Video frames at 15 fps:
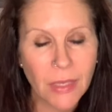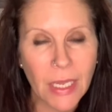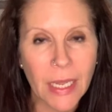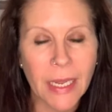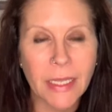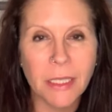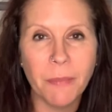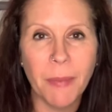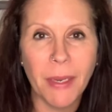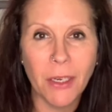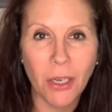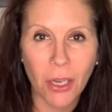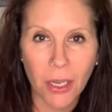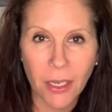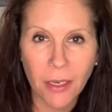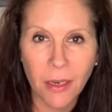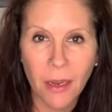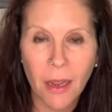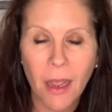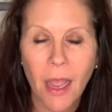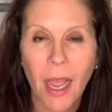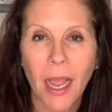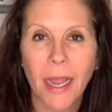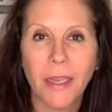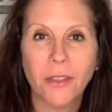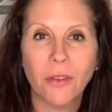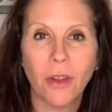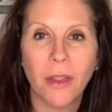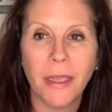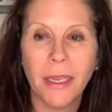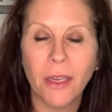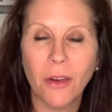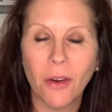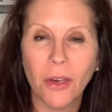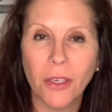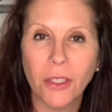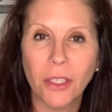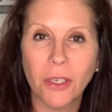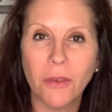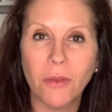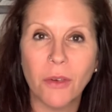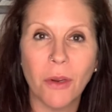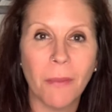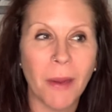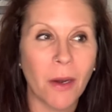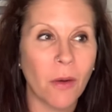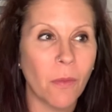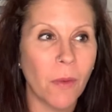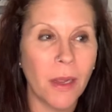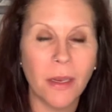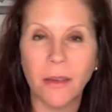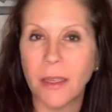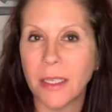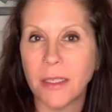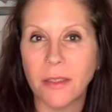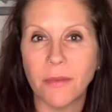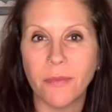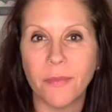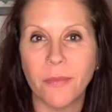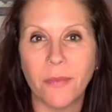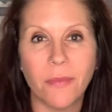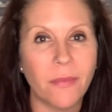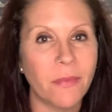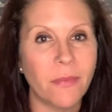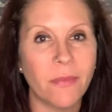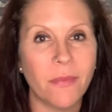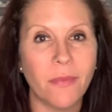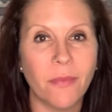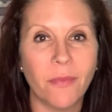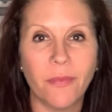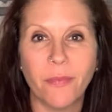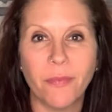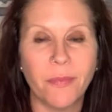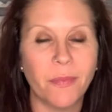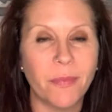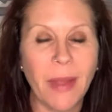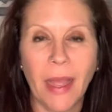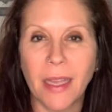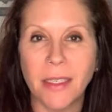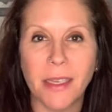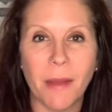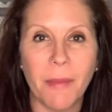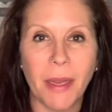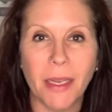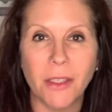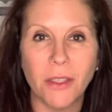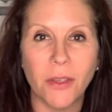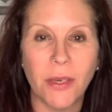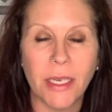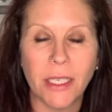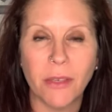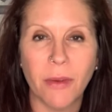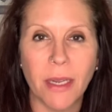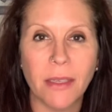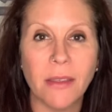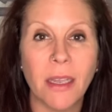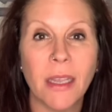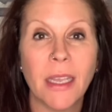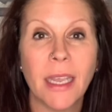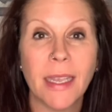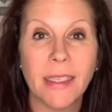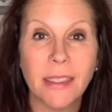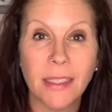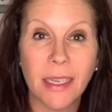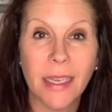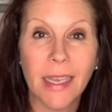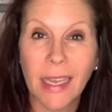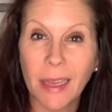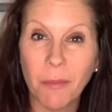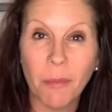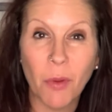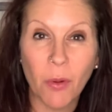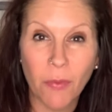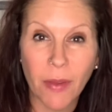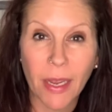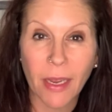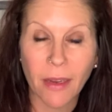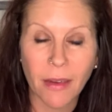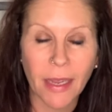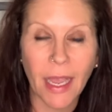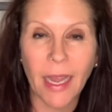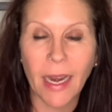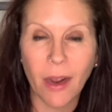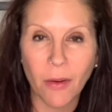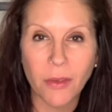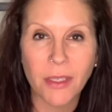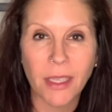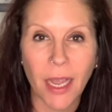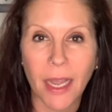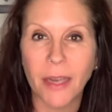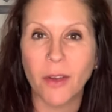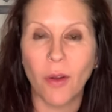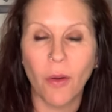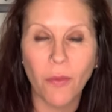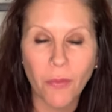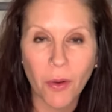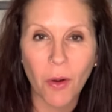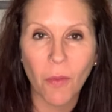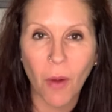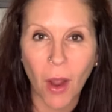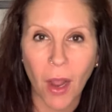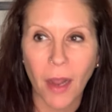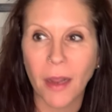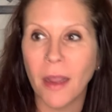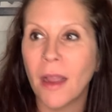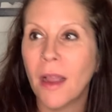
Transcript: it's been good. I strongly encourage you, no matter what this pandemic is doing to us, is to keep moving, get outside, go for a walk.